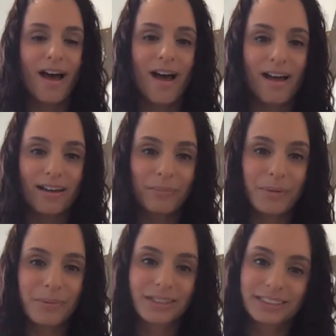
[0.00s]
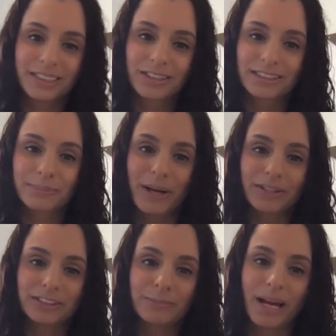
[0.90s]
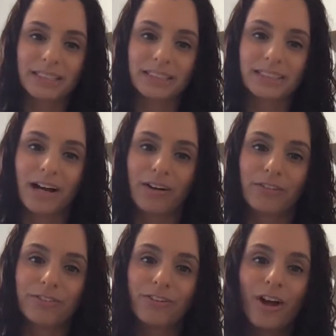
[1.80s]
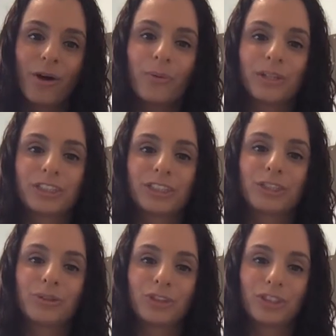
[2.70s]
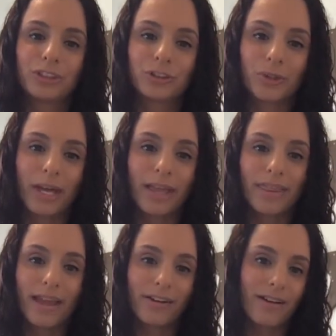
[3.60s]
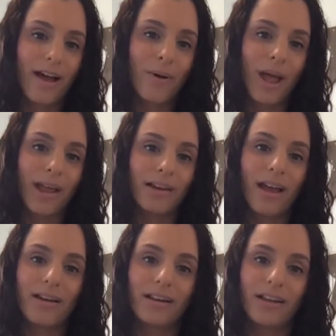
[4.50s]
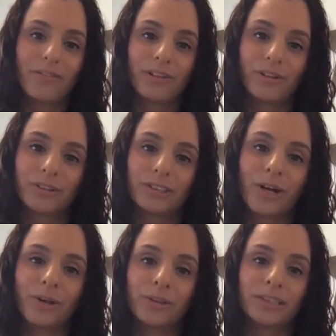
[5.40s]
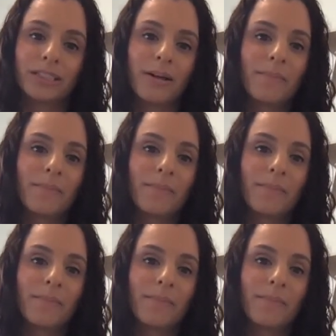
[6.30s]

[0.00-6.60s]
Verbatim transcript: I'm a military spouse myself with two children. They are now eight and 11 years old.